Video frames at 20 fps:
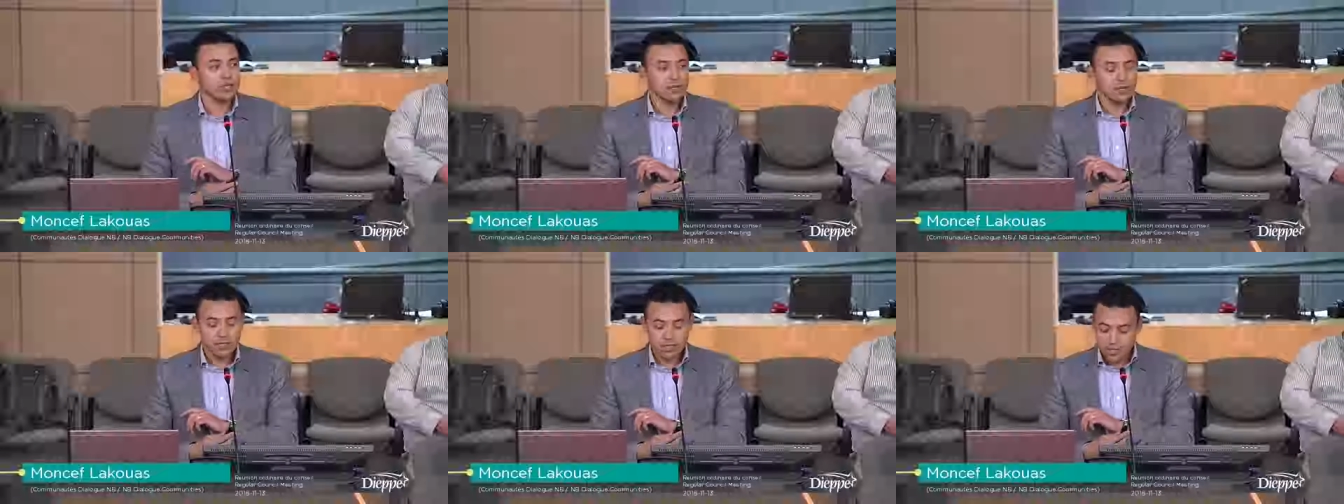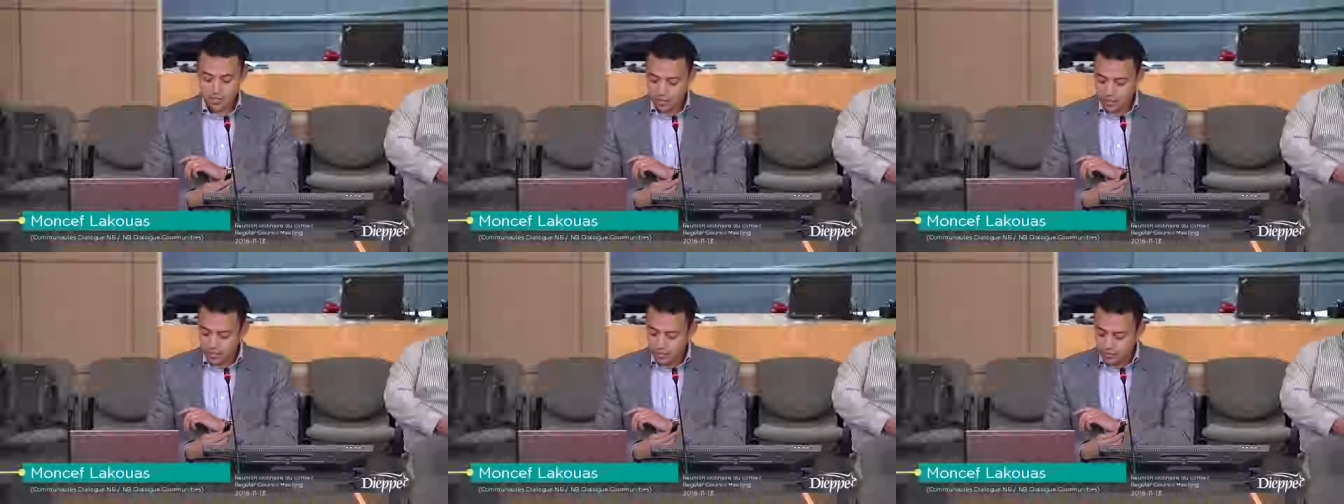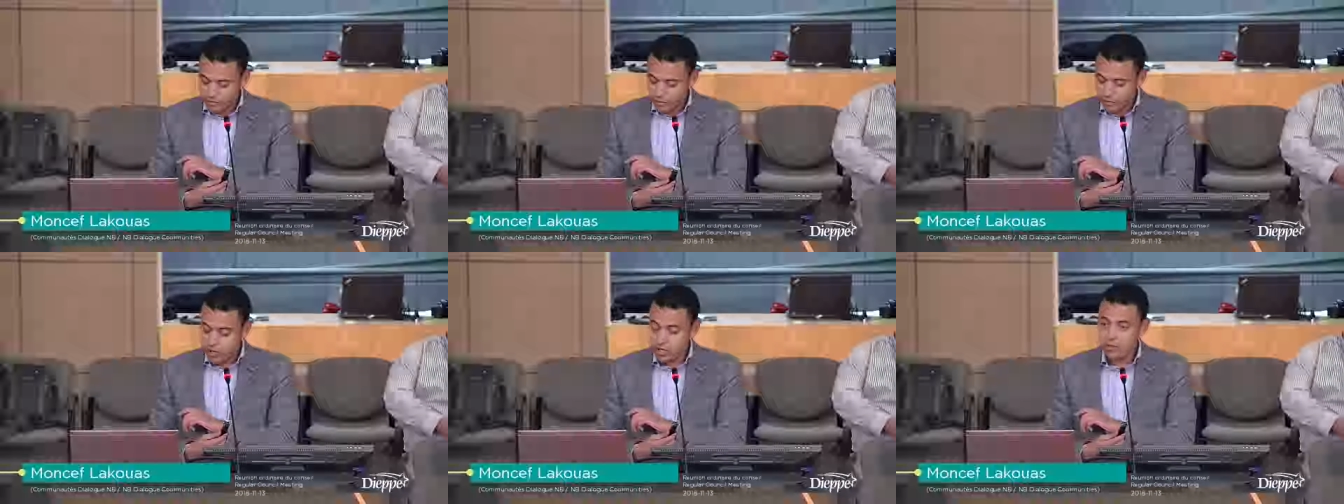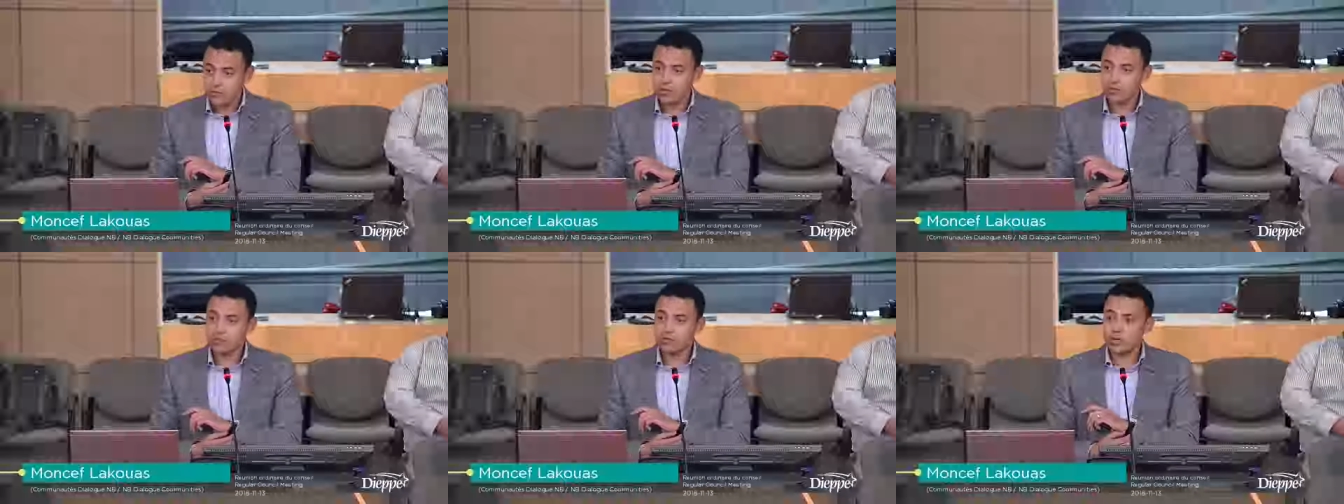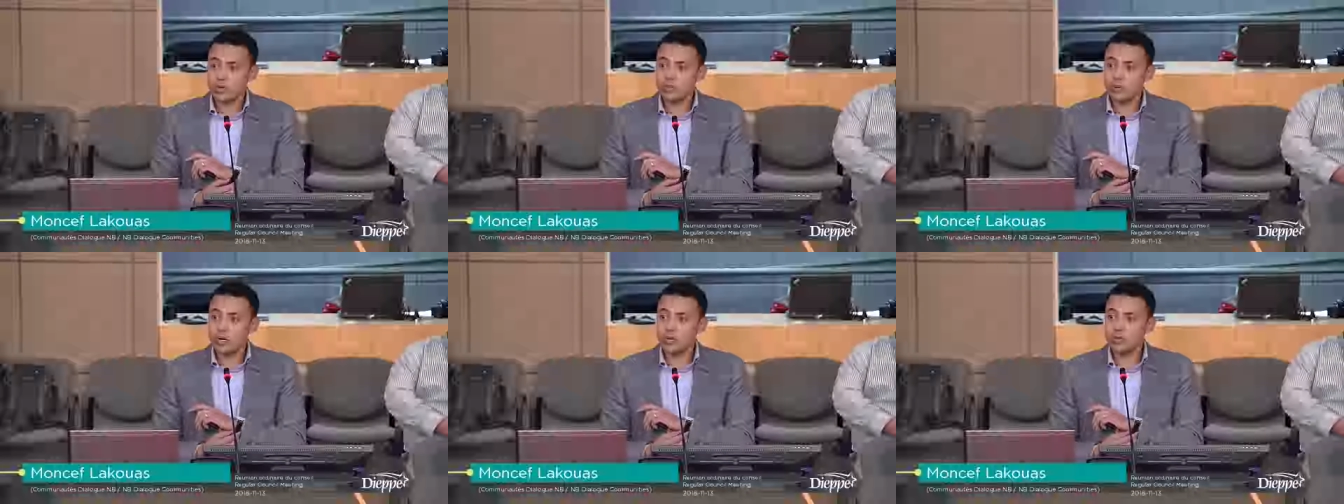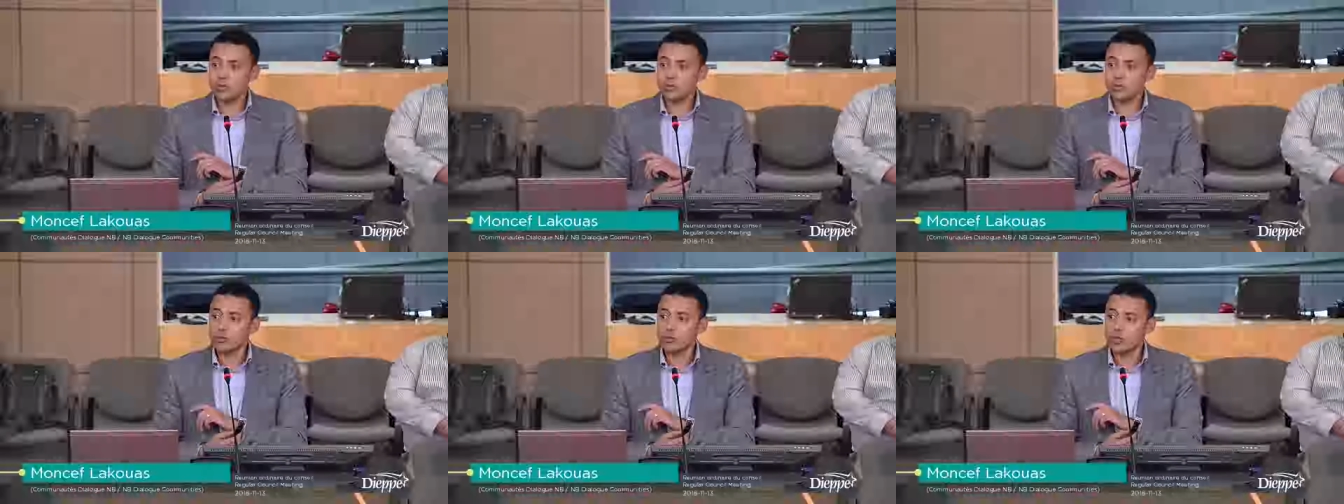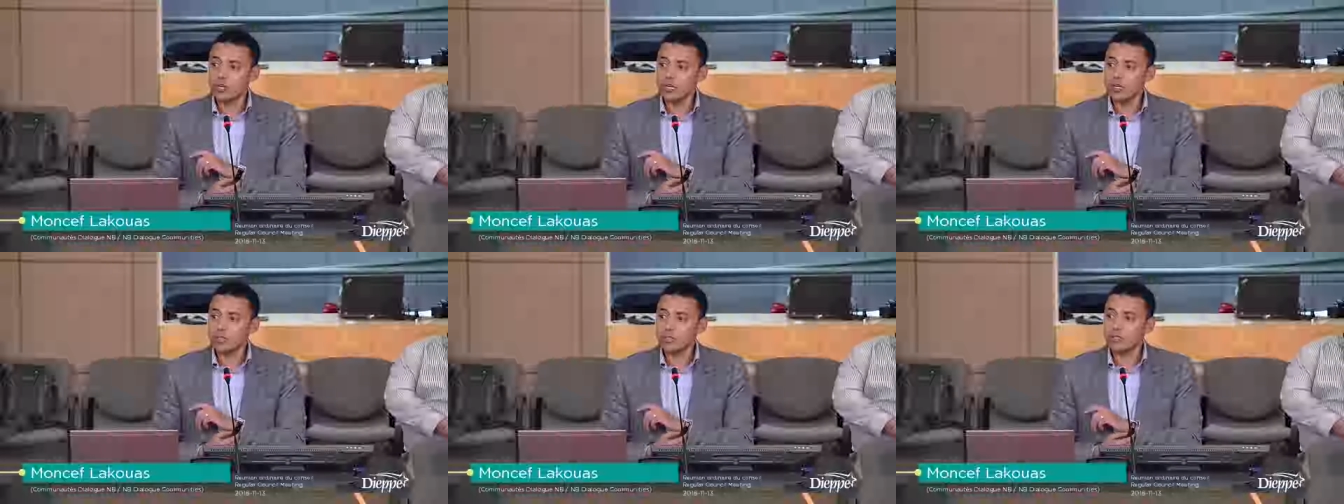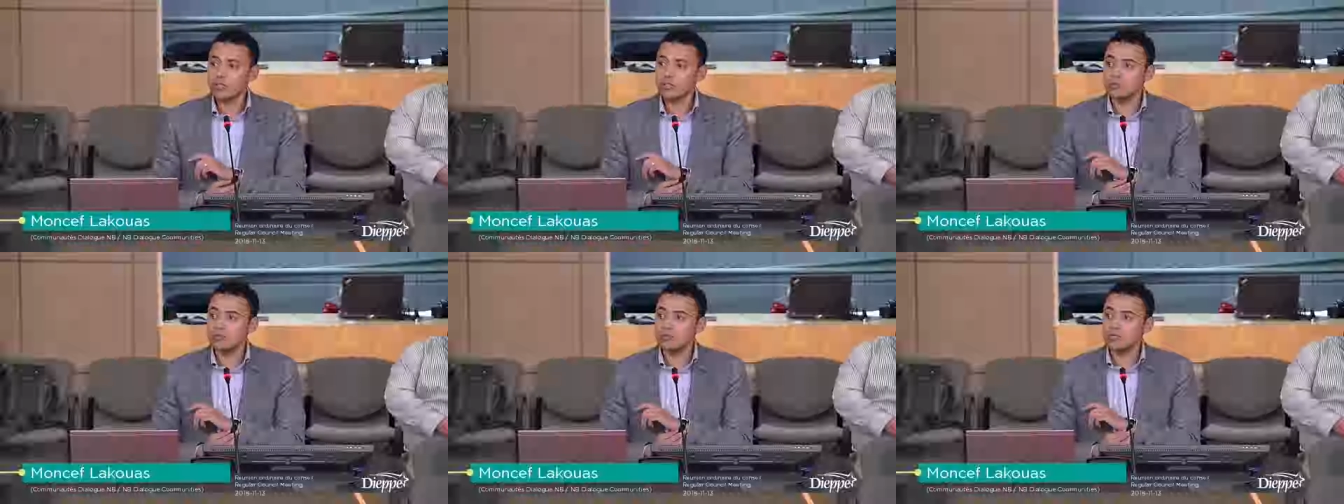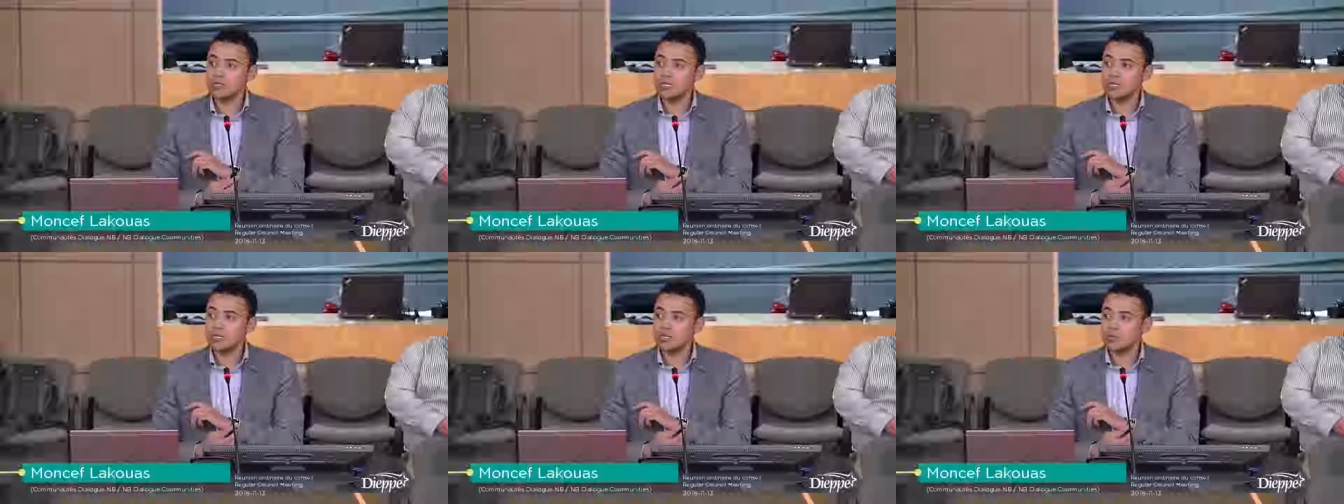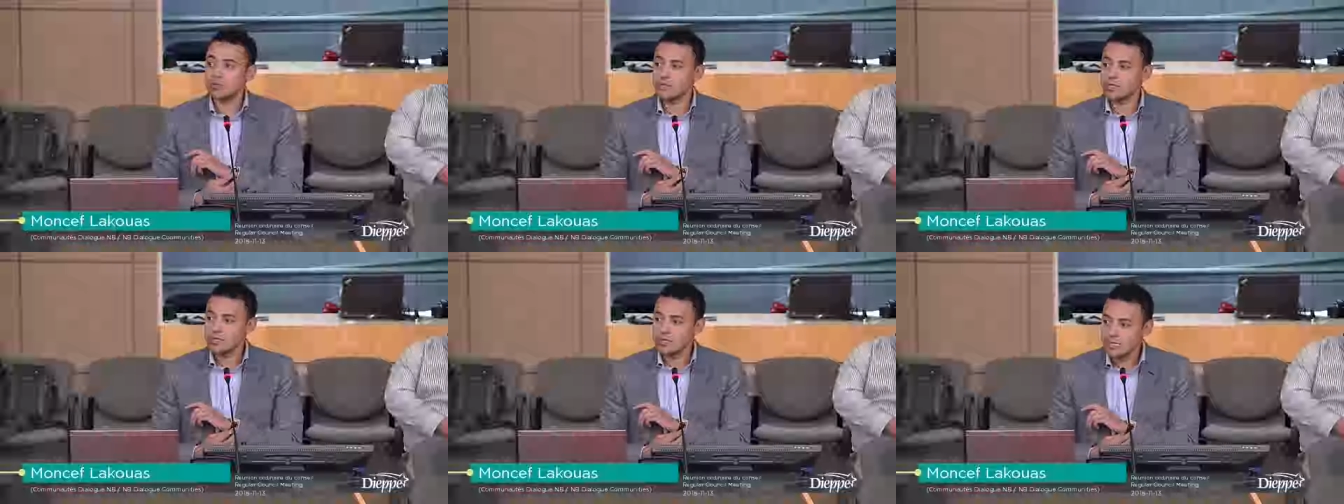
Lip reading: all the different cultural communities in New-Brunswick.